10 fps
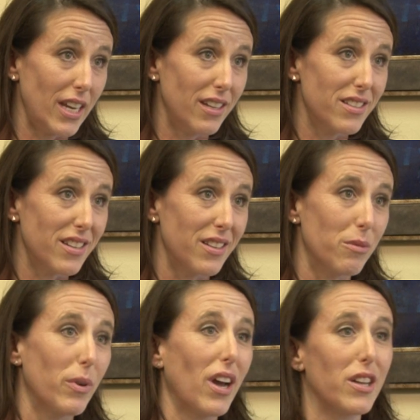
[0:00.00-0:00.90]
needs.
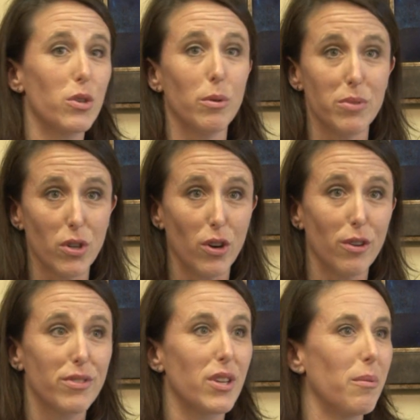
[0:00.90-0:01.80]
And we got to
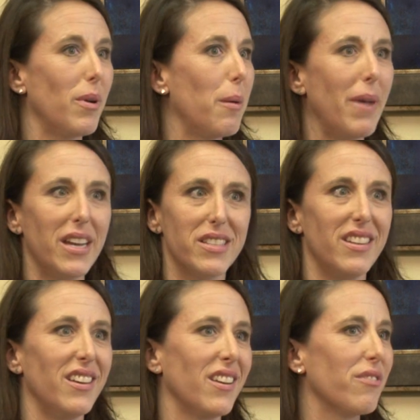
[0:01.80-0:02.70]
observe some
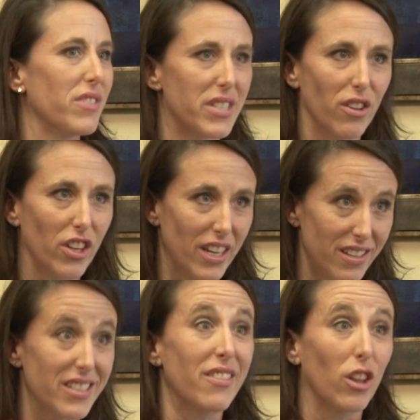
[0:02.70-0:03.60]
amazing
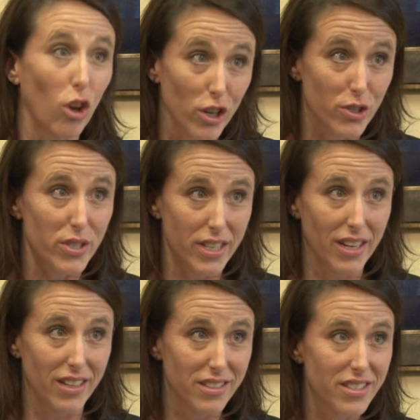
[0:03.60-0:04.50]
facilities in the larger
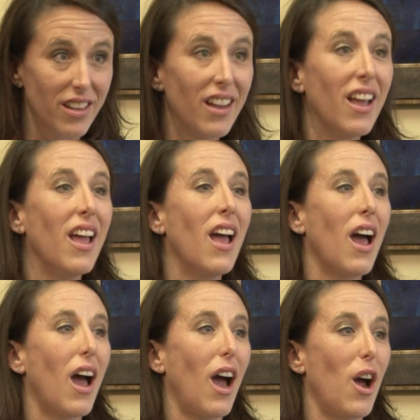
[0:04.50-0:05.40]
cities.
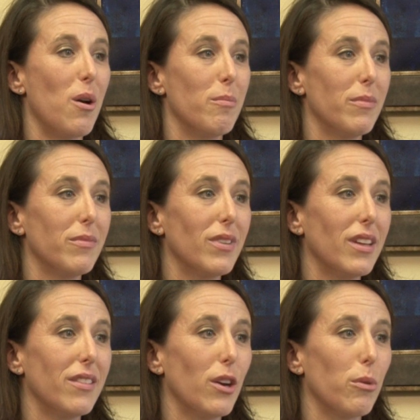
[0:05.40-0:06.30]
Um,
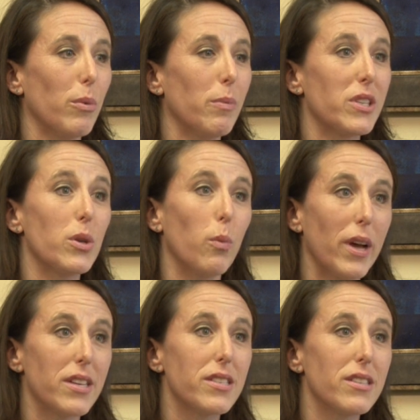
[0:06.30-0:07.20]
there, we went to
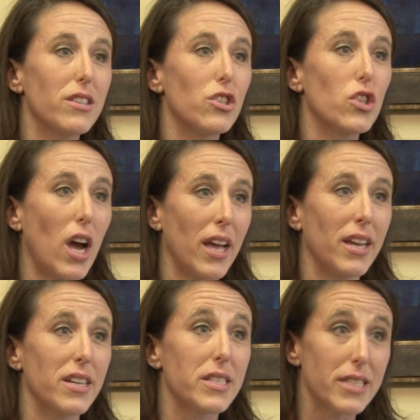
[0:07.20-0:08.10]
West
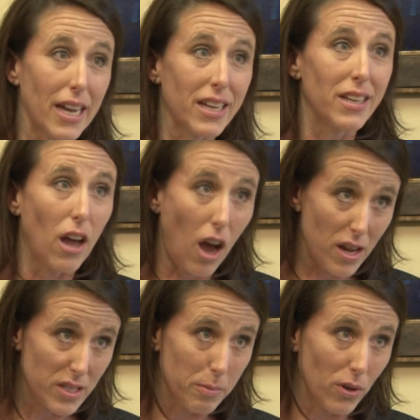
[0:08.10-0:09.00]
China Second
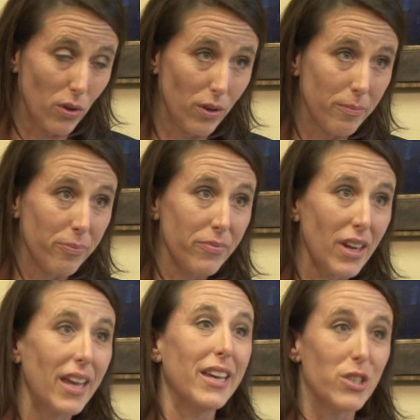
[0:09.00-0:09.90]
Hospital
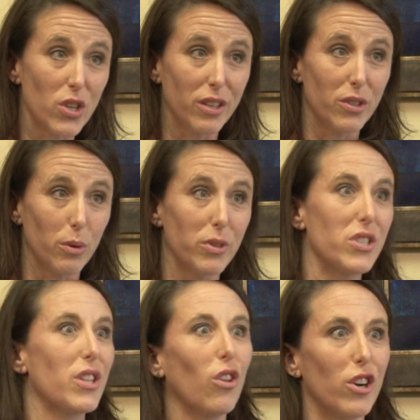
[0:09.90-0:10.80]
in Chengdu, which
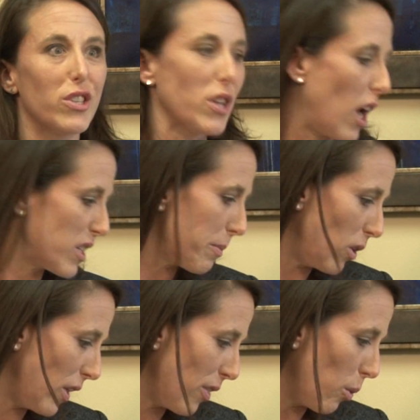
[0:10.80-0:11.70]
is the largest
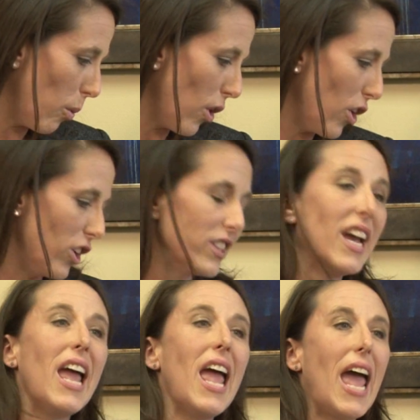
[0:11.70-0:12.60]
hospital in the world,
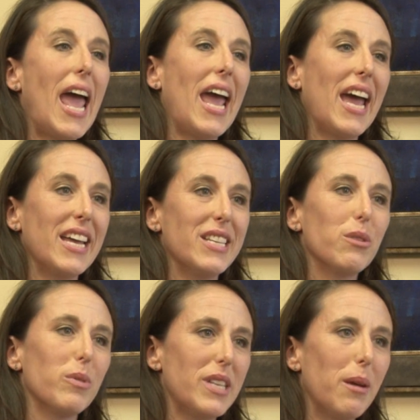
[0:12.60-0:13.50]
and
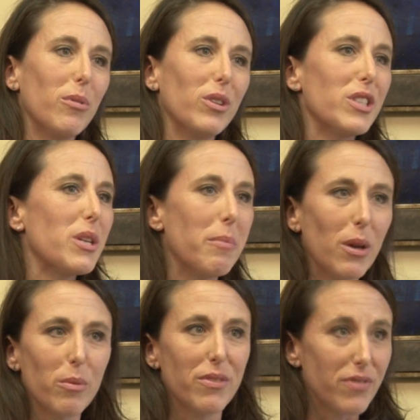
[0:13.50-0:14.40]
was able to
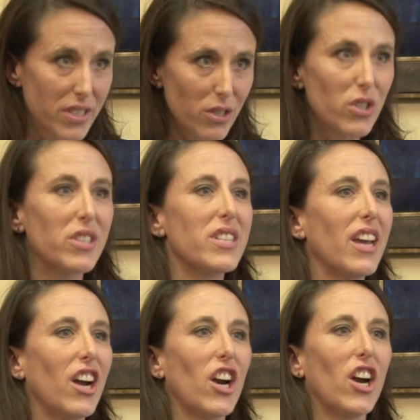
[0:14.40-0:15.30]
meet with physicians
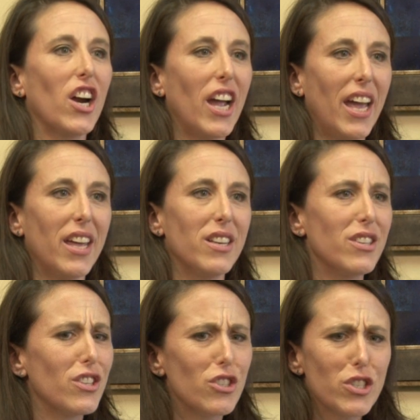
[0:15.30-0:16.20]
there
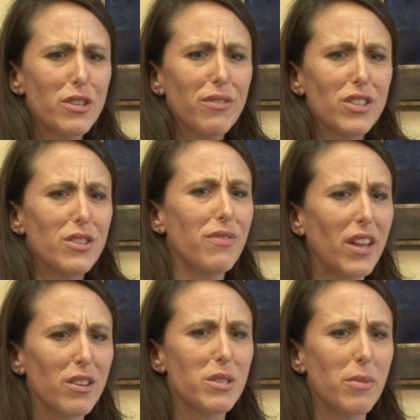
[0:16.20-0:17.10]
and just to, to
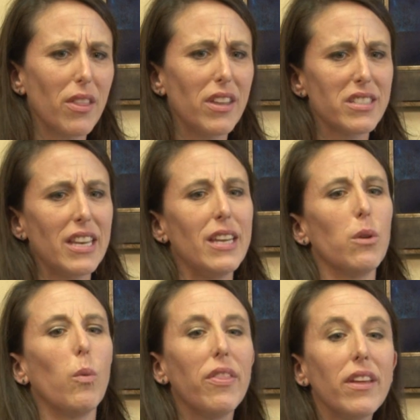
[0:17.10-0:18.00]
find out some of the things they need.
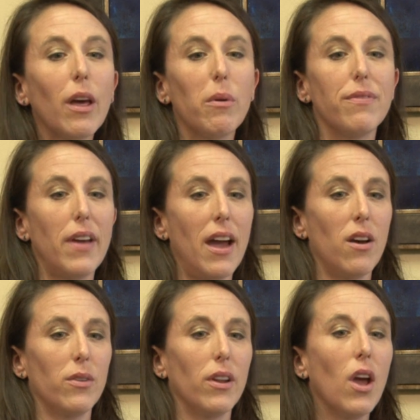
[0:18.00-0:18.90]
And one thing that we
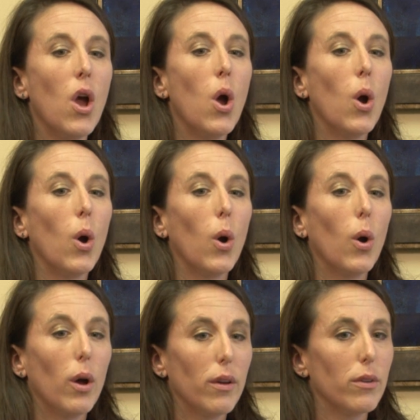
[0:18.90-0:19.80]
found
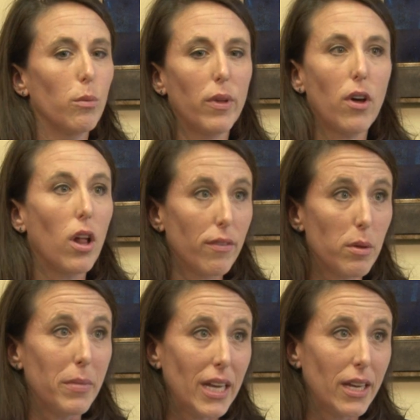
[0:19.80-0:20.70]
with all of the
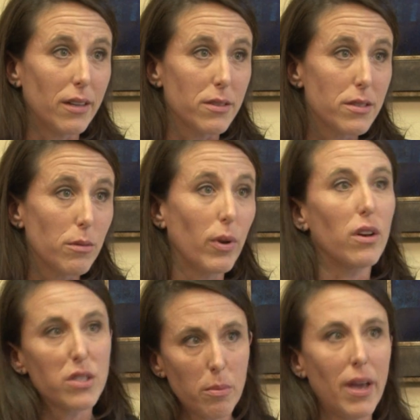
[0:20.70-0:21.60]
meetings, we
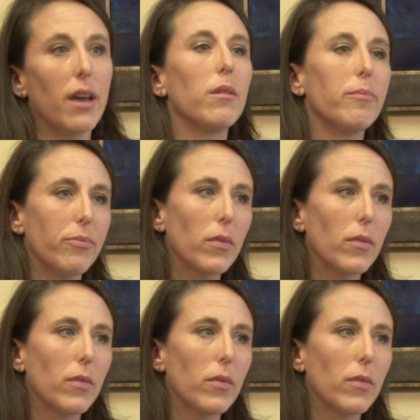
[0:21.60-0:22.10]
also met